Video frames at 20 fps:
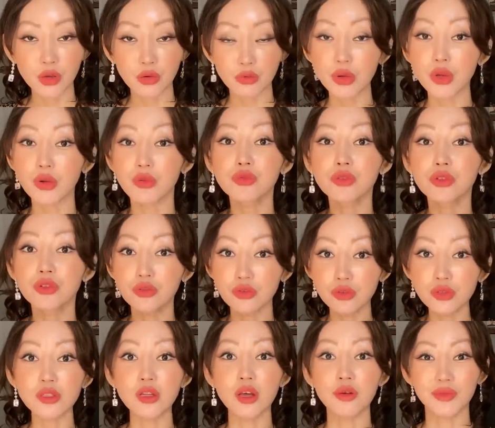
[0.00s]
We would do
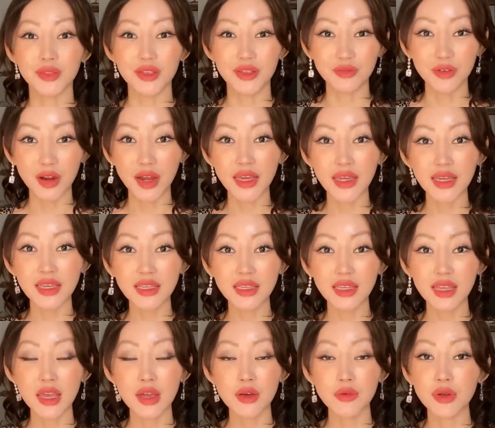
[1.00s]
something, right?
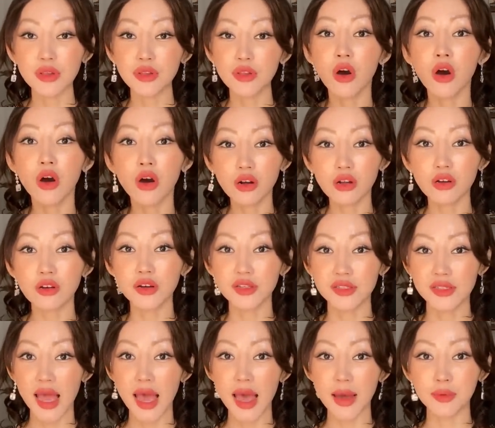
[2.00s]
When the Holocaust
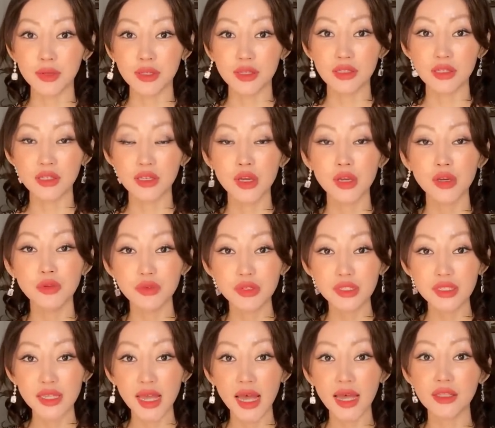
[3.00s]
happened, we
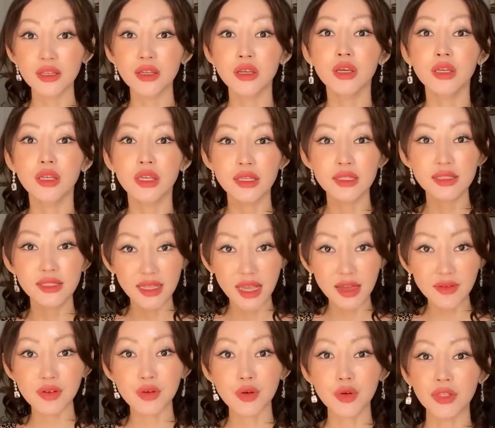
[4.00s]
said it's
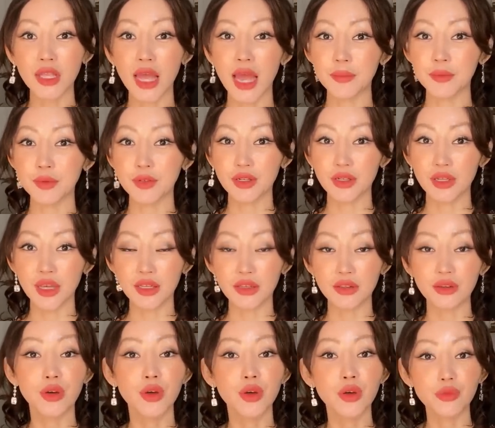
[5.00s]
never going to happen again.
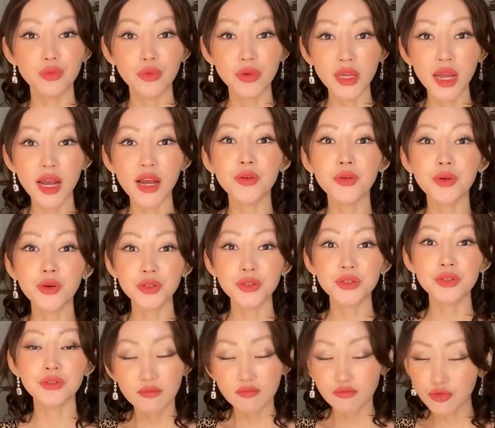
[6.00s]
We are going
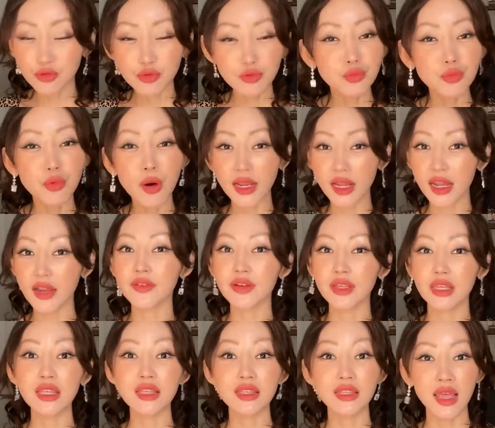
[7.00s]
to do whatever
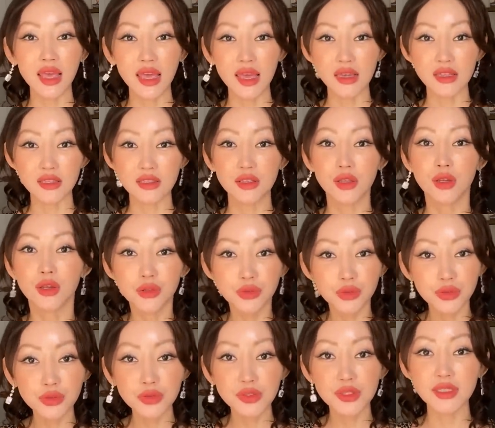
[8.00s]
it takes
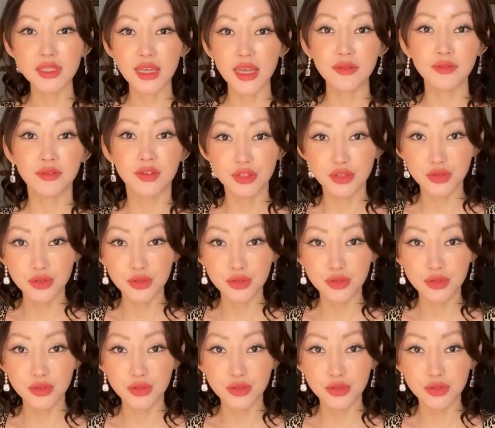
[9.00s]
to save these